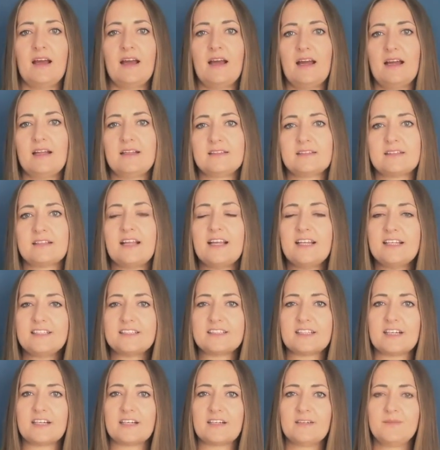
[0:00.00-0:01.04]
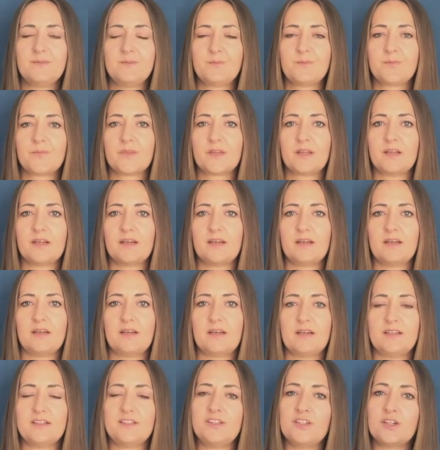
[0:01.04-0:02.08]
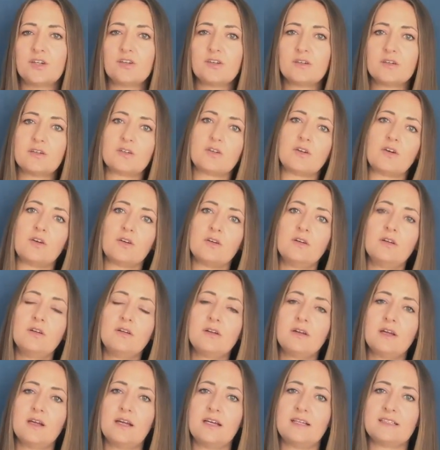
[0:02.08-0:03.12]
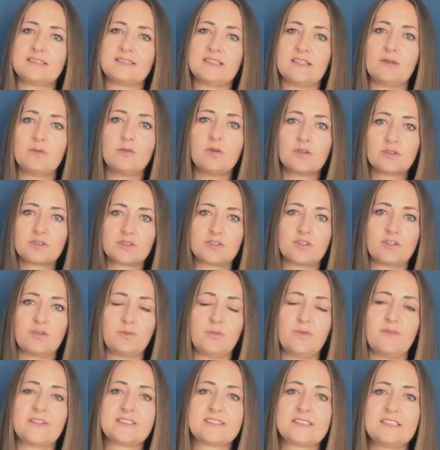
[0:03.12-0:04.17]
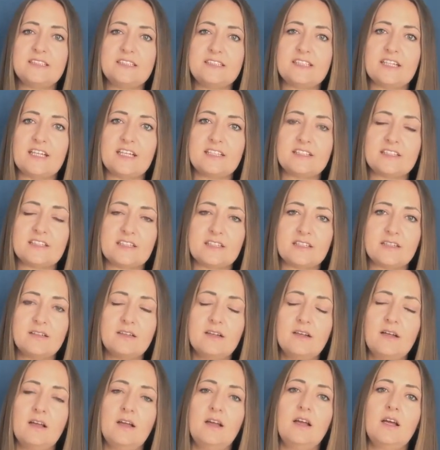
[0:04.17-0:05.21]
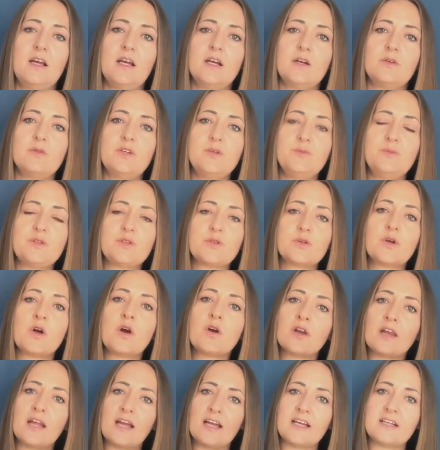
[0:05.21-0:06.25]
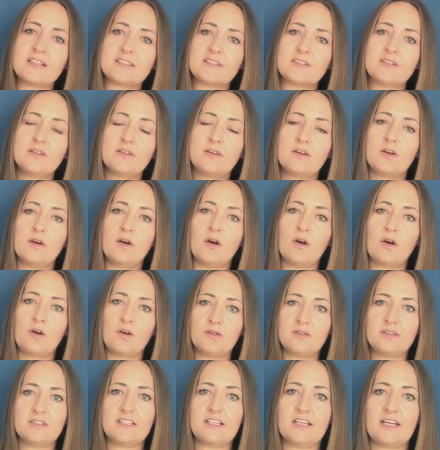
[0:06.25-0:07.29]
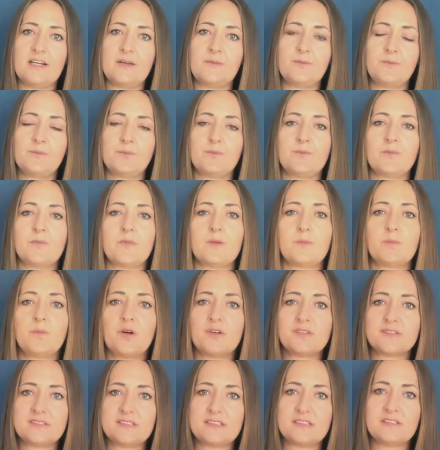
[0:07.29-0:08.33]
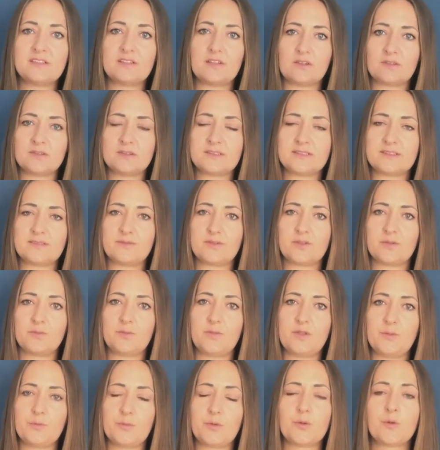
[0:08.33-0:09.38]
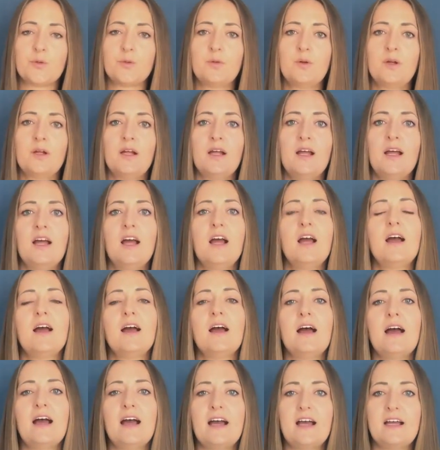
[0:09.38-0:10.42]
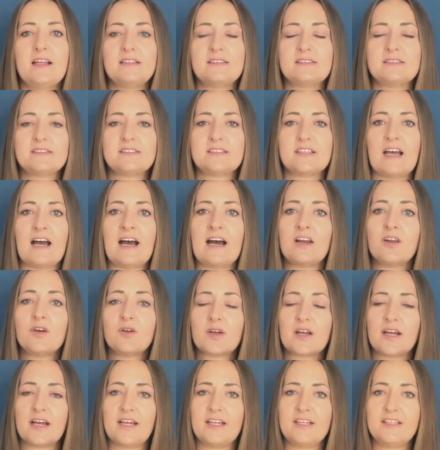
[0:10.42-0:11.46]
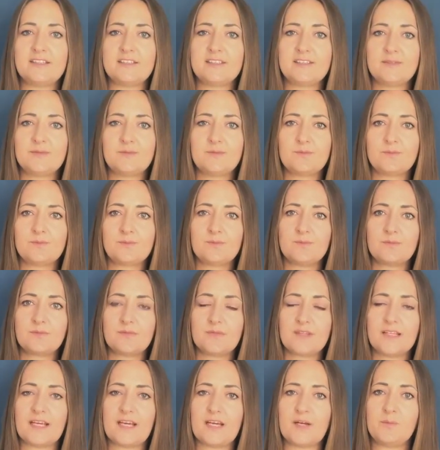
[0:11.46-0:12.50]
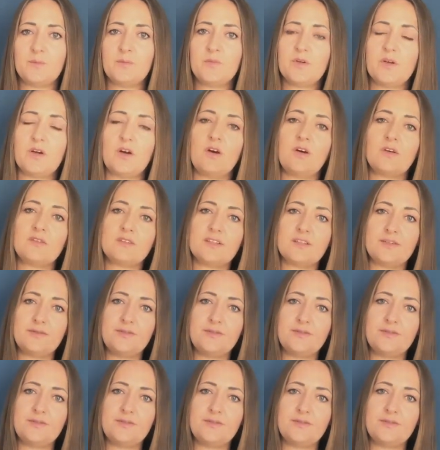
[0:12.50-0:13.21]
and later your role as a workshop facilitator will be to collect all the post-it notes from people and allocate them on the